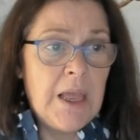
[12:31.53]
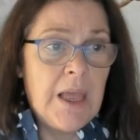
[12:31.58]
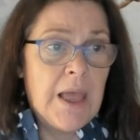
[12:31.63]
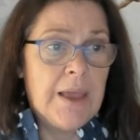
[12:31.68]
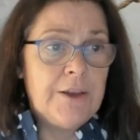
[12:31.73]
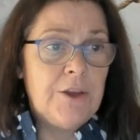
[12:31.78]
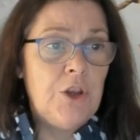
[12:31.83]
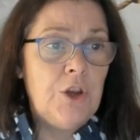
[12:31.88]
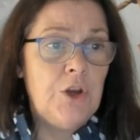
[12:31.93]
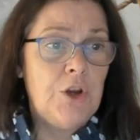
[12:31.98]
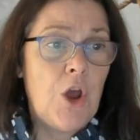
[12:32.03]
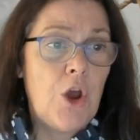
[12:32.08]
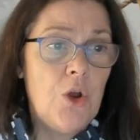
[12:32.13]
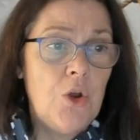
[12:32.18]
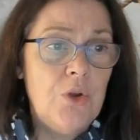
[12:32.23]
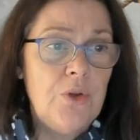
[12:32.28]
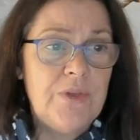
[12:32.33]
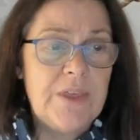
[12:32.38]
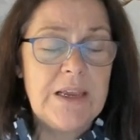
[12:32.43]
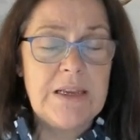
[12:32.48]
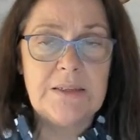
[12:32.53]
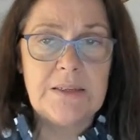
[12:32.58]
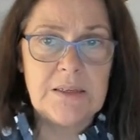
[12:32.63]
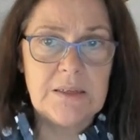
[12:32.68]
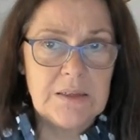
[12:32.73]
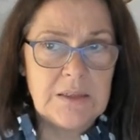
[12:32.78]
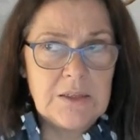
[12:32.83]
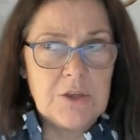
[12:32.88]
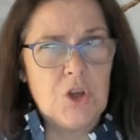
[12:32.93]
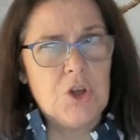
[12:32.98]
There's
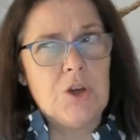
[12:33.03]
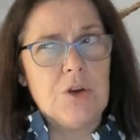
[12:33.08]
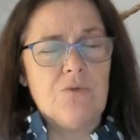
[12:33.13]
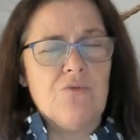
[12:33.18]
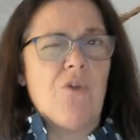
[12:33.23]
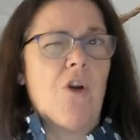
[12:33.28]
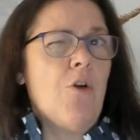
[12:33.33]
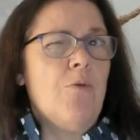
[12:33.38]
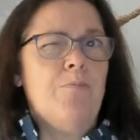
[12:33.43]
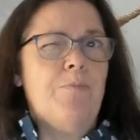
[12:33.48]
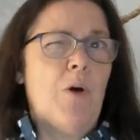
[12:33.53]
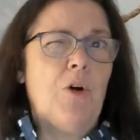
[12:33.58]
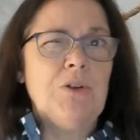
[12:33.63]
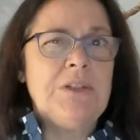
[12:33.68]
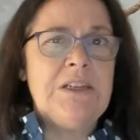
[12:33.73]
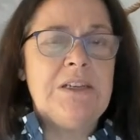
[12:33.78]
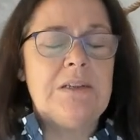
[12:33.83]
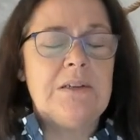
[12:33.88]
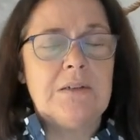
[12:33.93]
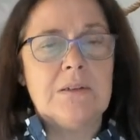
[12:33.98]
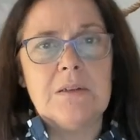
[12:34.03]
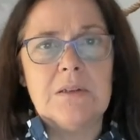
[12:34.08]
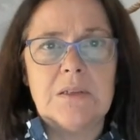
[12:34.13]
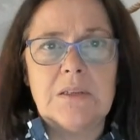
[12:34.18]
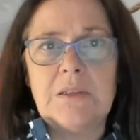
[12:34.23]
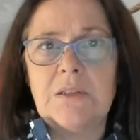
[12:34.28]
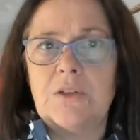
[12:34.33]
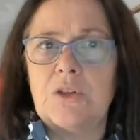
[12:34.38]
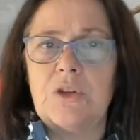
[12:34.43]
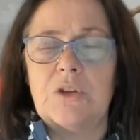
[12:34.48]
a certain
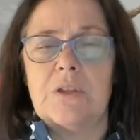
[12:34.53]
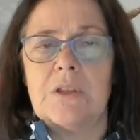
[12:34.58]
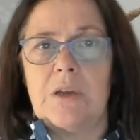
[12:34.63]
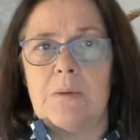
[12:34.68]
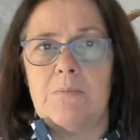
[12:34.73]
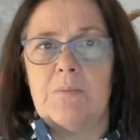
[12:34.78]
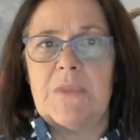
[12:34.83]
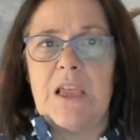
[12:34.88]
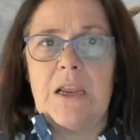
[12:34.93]
roboticness to them.